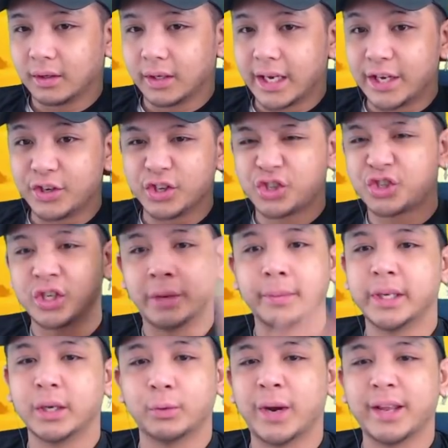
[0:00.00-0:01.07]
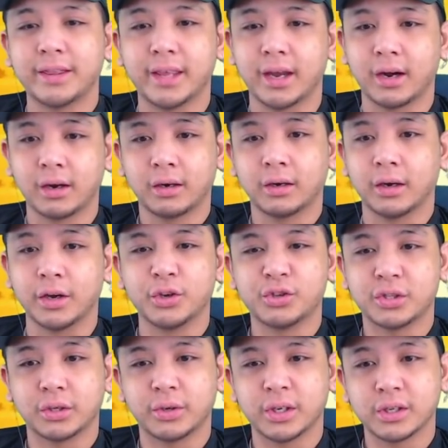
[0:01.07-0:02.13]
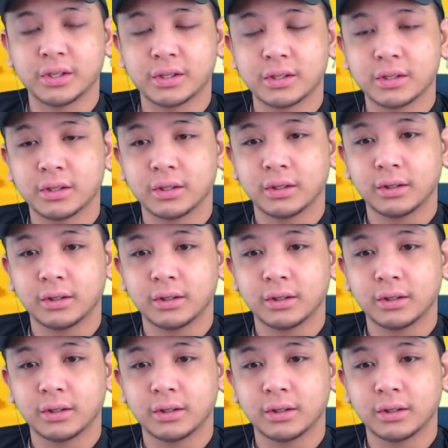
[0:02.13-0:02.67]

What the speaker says: He just summoned it right there? Are you serious?